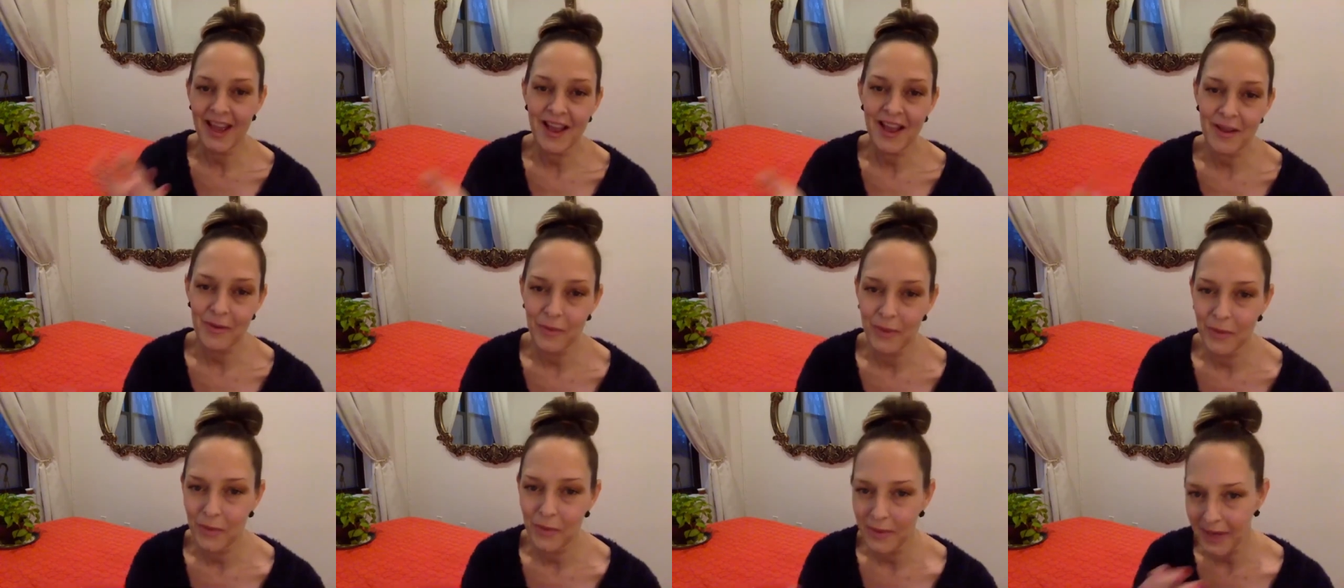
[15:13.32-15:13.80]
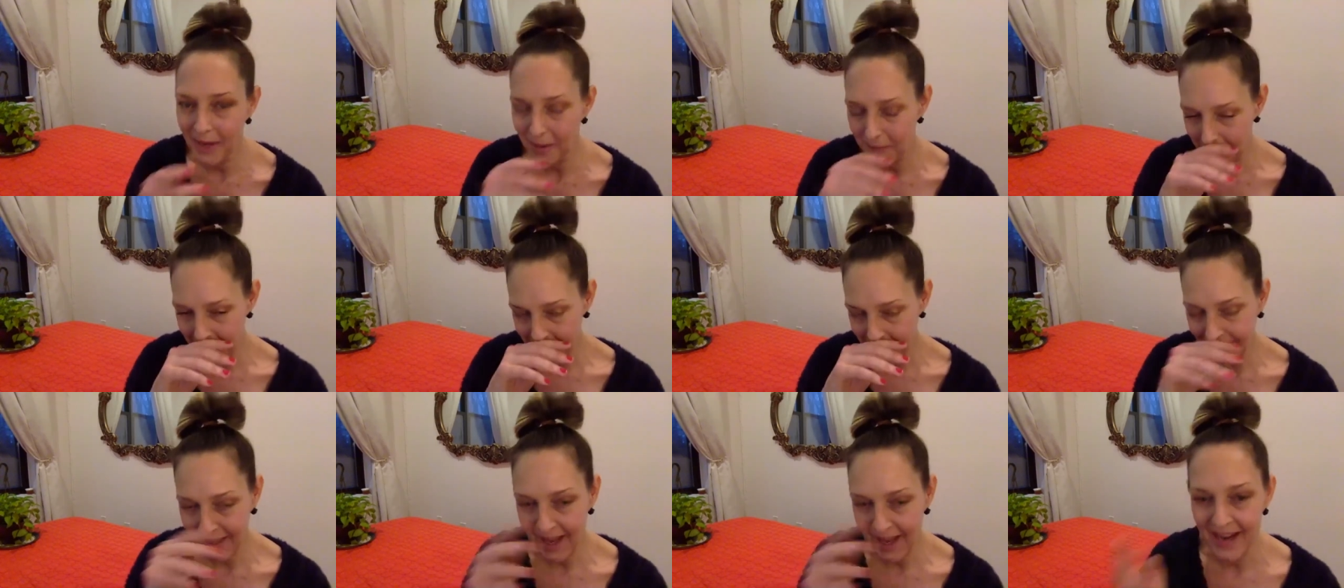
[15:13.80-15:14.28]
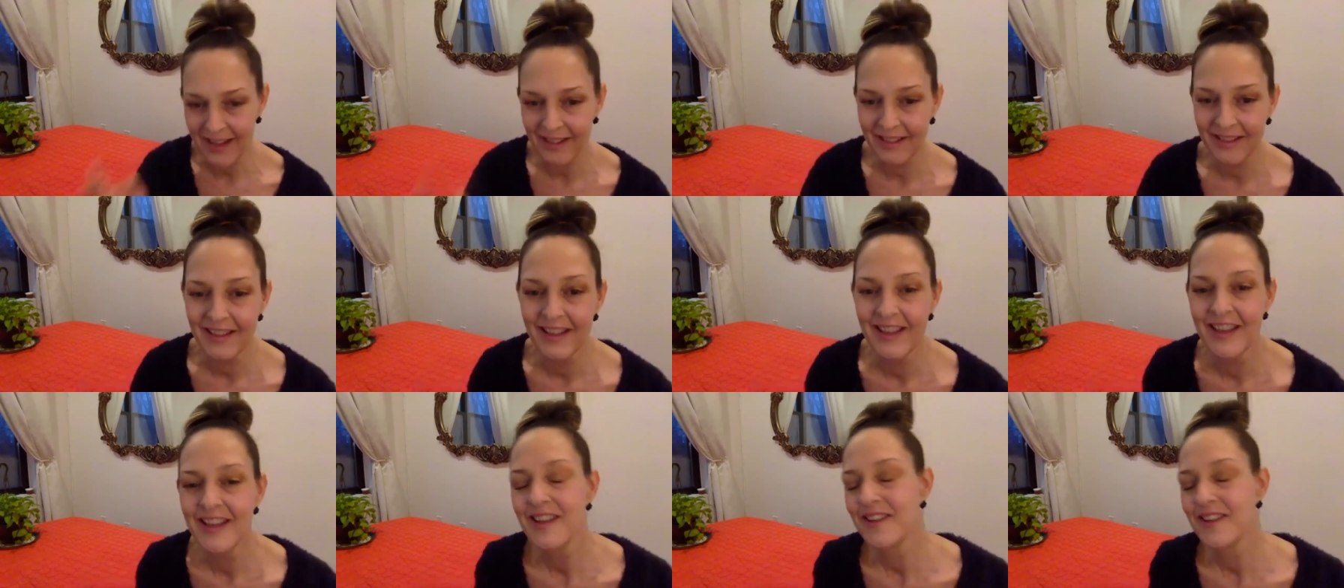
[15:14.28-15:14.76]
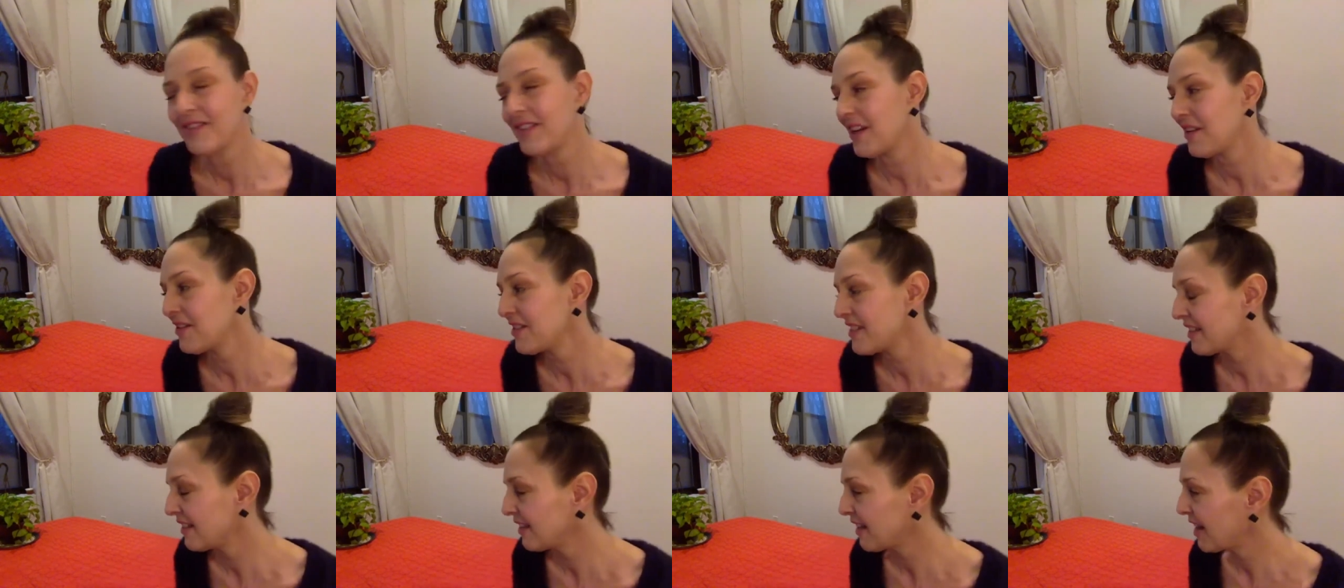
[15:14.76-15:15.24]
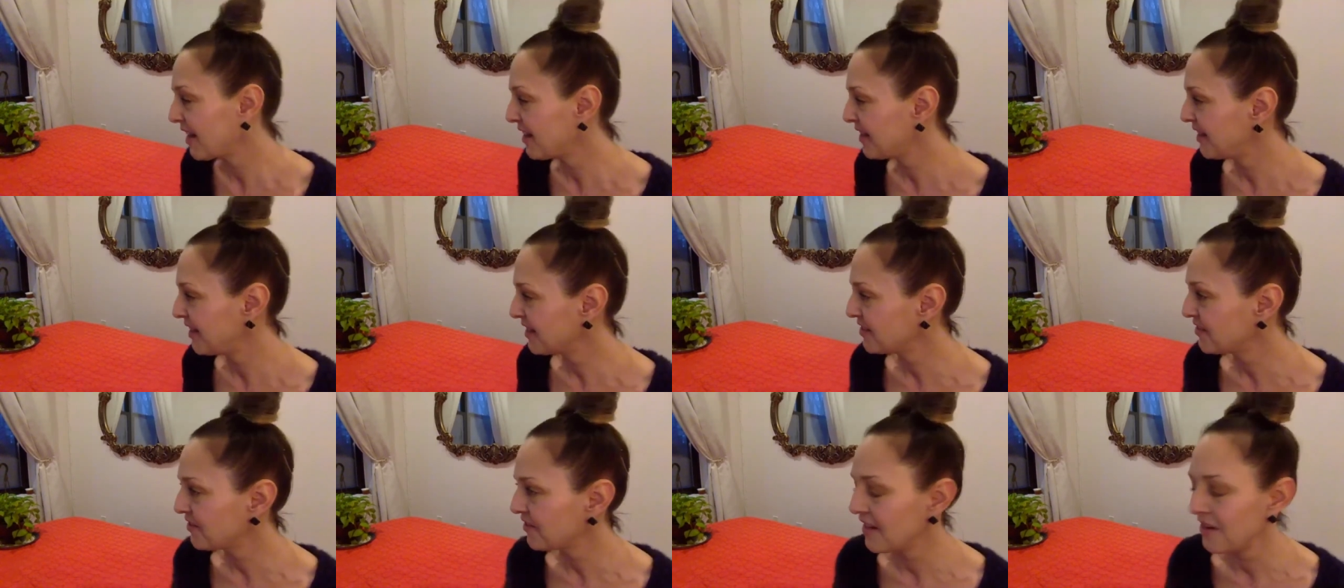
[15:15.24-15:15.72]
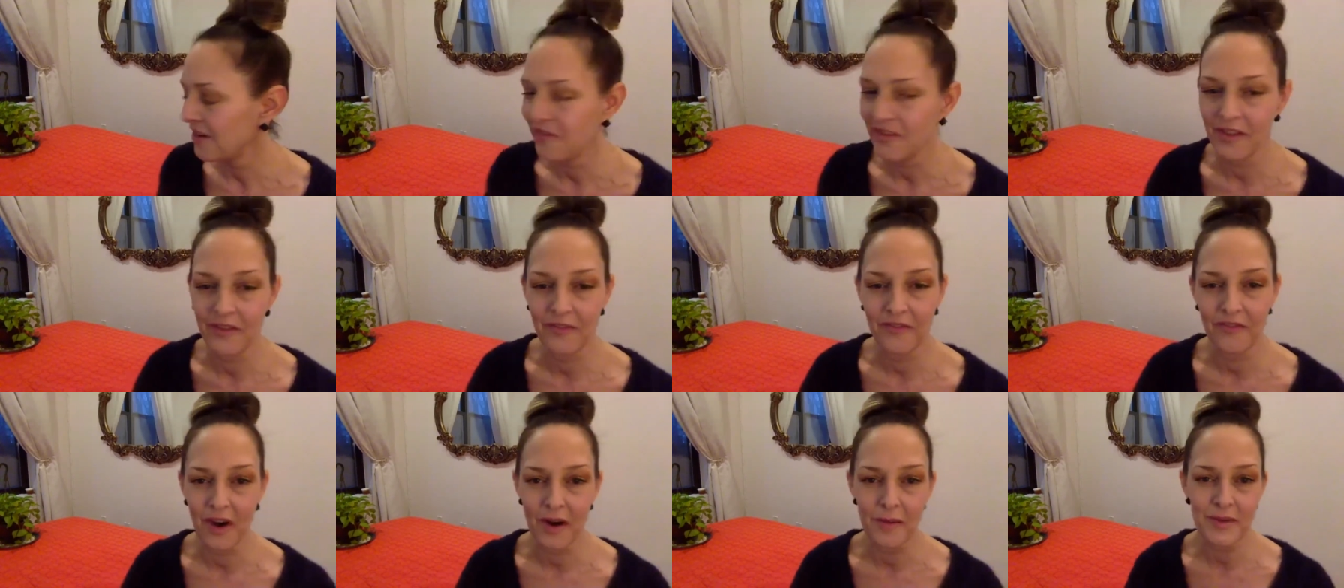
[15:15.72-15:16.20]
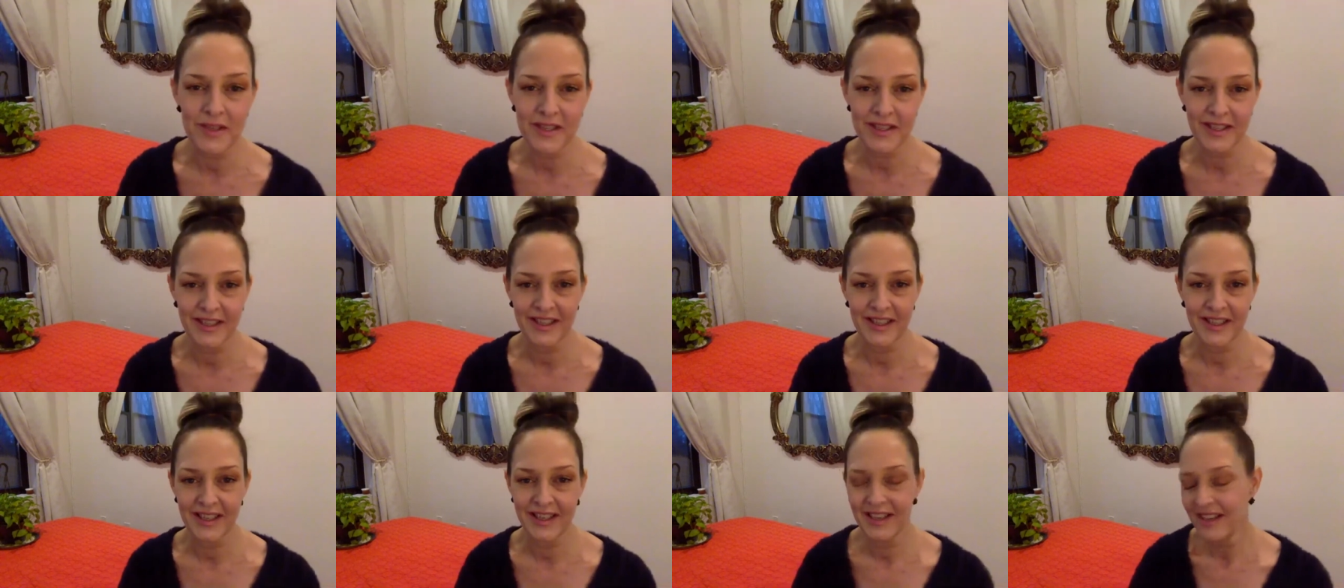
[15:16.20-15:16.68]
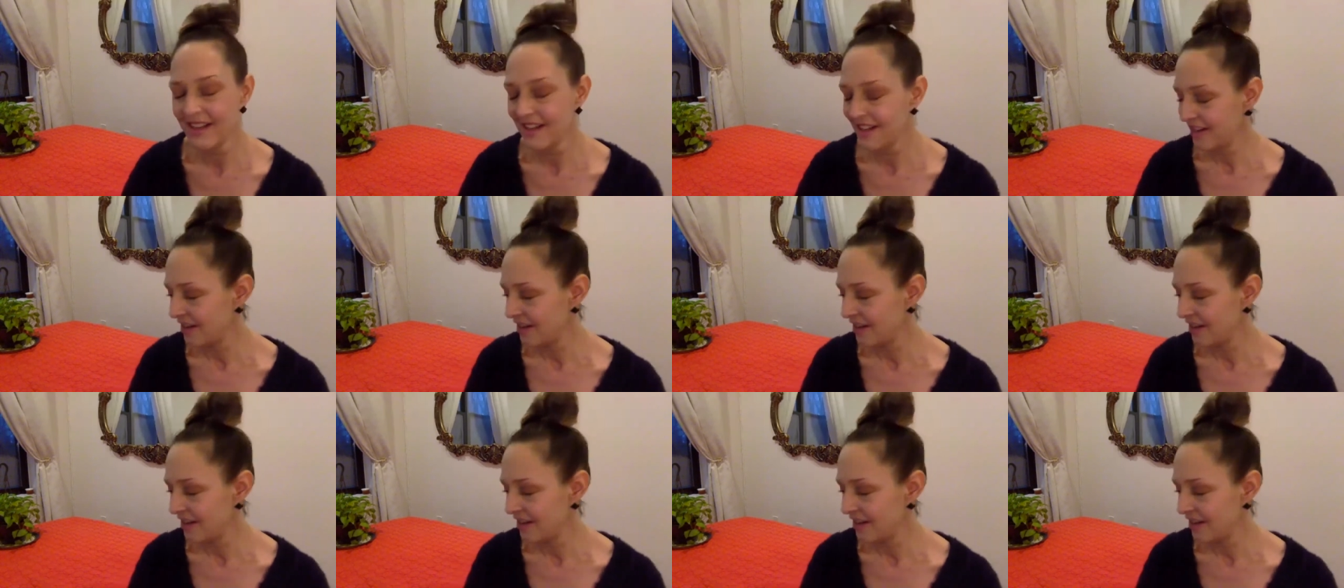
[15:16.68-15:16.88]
Yeah, well, when I was in line yesterday for the pharmacy,